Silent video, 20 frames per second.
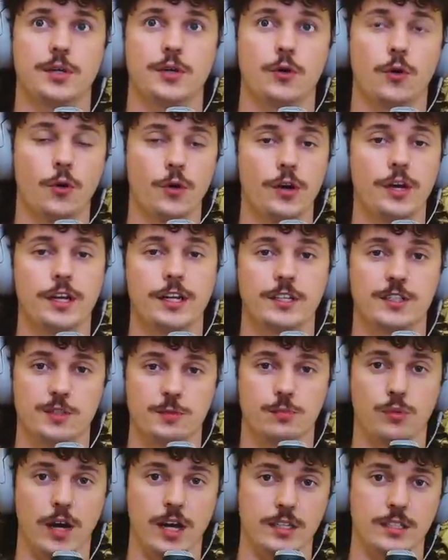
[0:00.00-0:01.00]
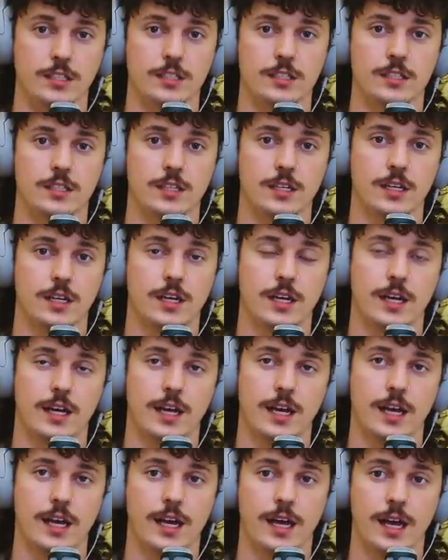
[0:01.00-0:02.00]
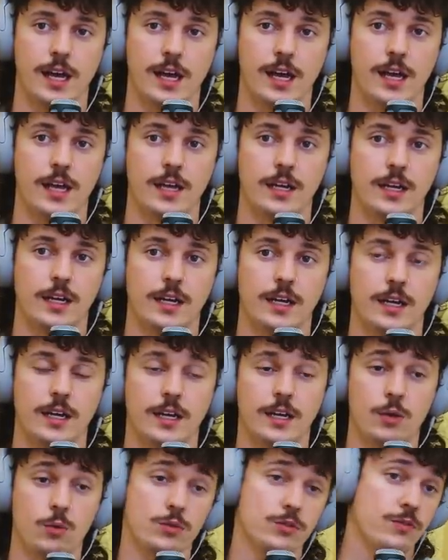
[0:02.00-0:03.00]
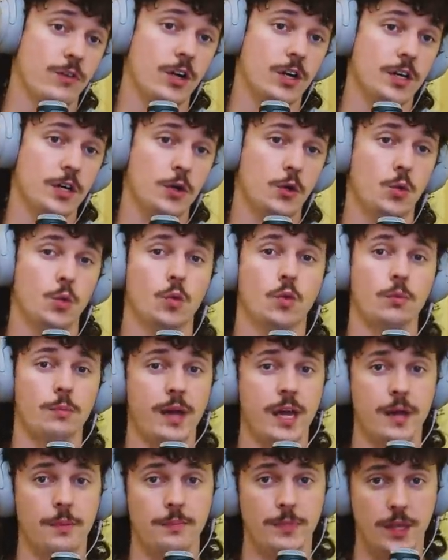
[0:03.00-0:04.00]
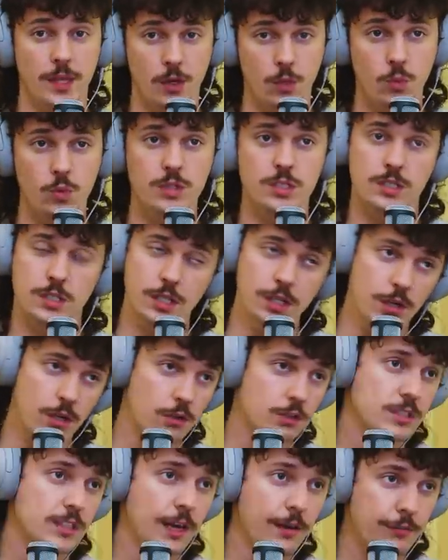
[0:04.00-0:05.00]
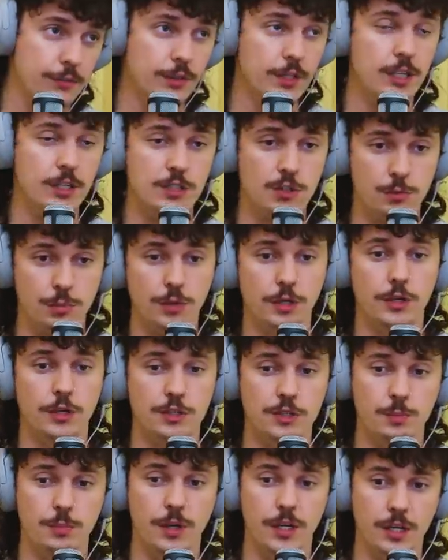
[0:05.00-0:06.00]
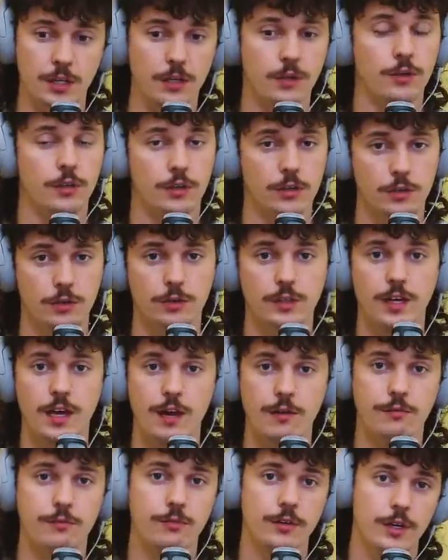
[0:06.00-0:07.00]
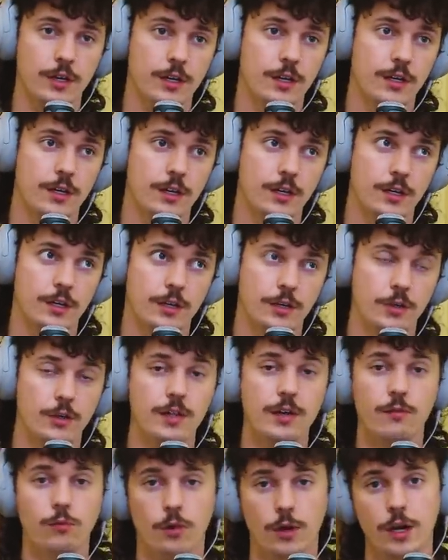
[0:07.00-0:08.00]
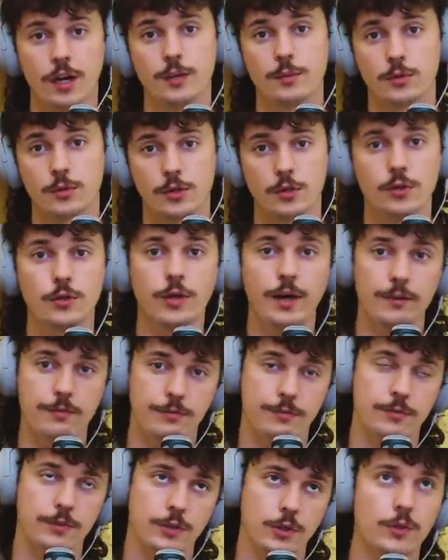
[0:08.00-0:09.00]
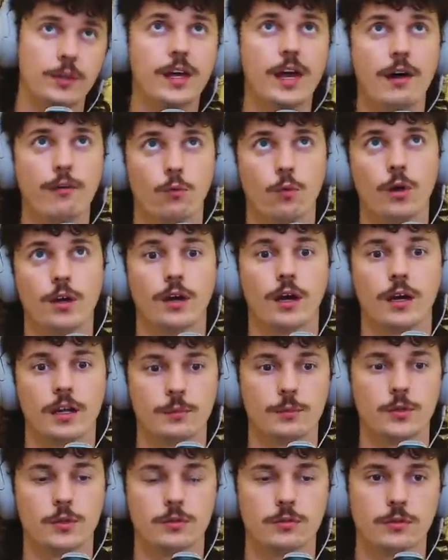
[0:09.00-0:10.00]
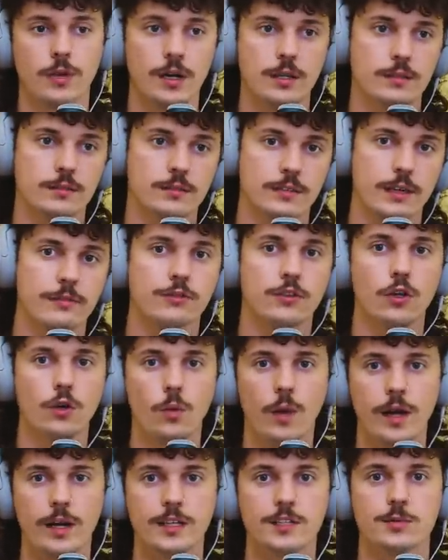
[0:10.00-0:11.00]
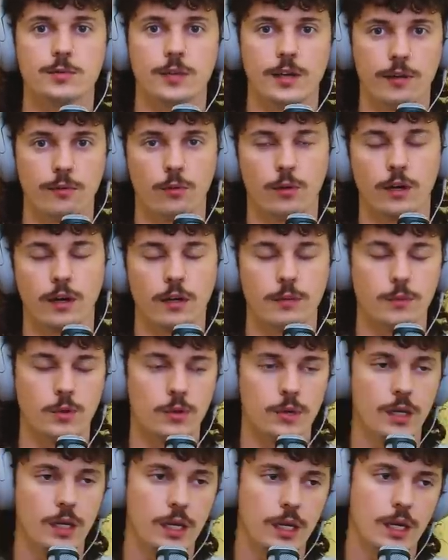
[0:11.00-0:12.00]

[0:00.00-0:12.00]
Orient Express, and it was fucking cool, man. It was, you know, it was definitely a splurge, but you know, you only have one honeymoon. You only have one honeymoon, right? You have two weddings, but you have one honeymoon.